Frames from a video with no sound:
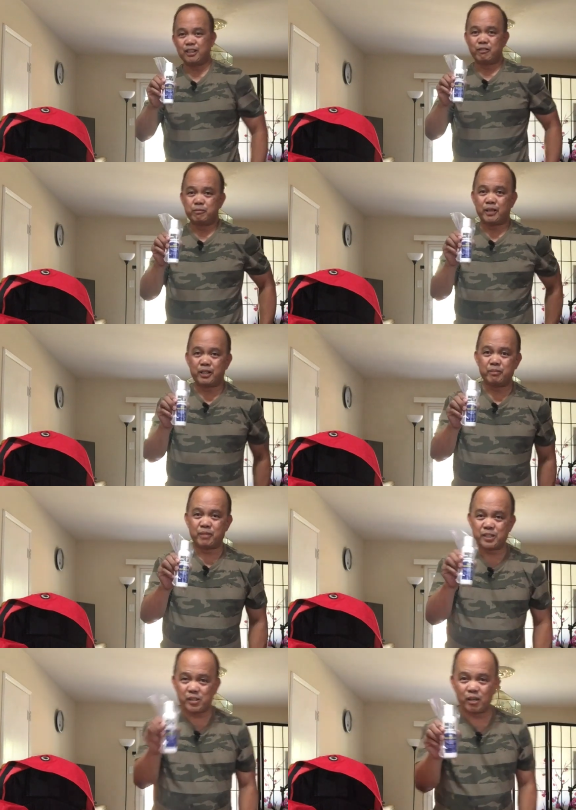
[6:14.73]
everybody in
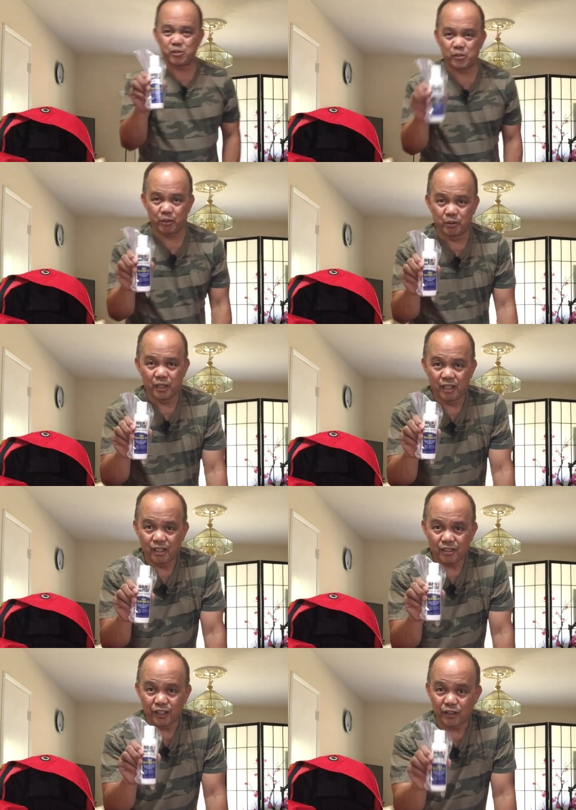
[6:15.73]
my household
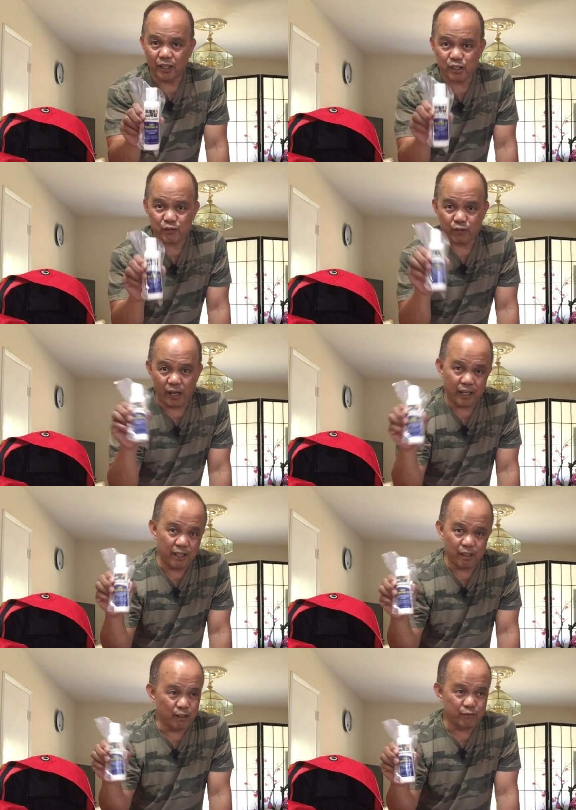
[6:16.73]
that does
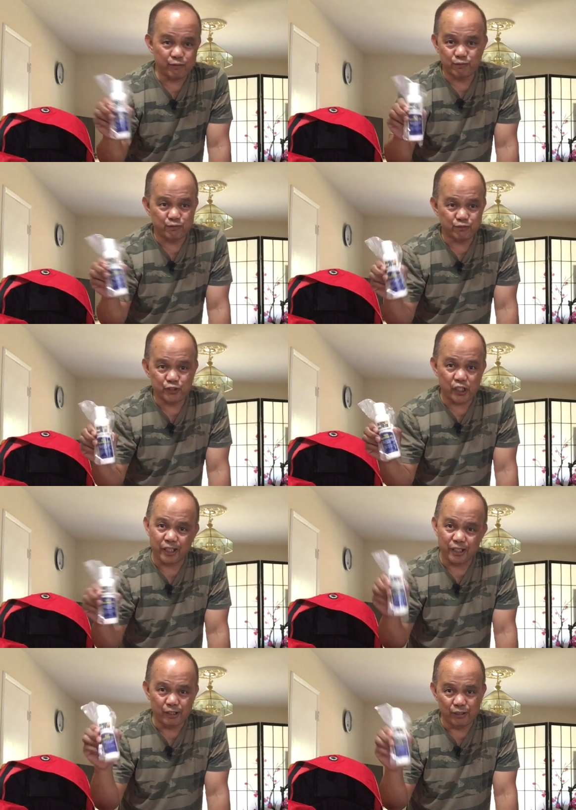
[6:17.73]
frying of
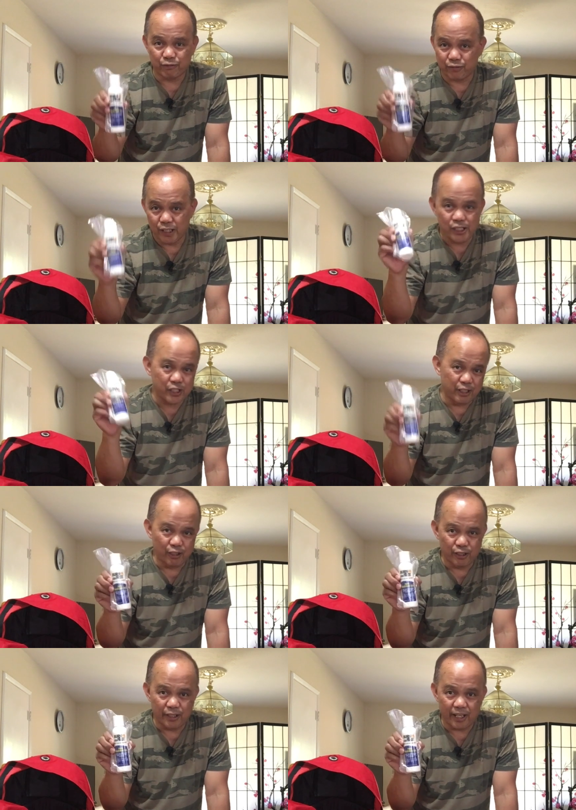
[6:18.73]
chicken and fish and
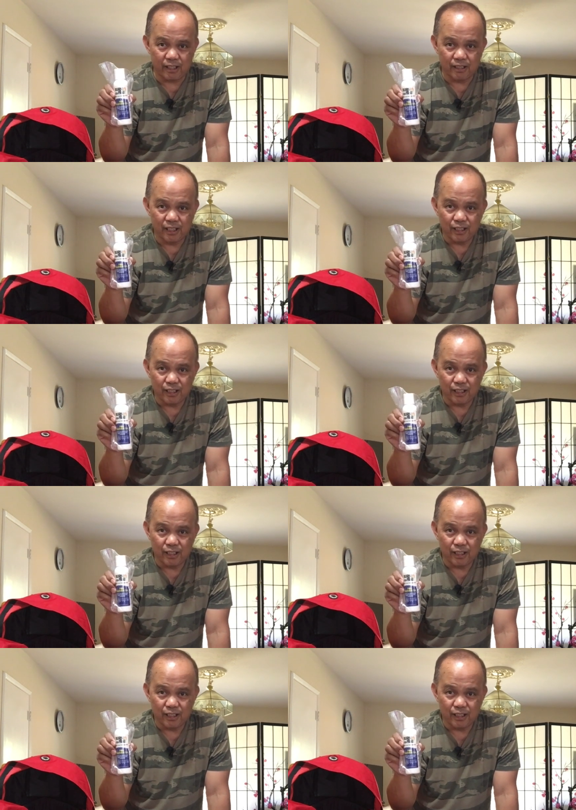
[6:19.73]
all that.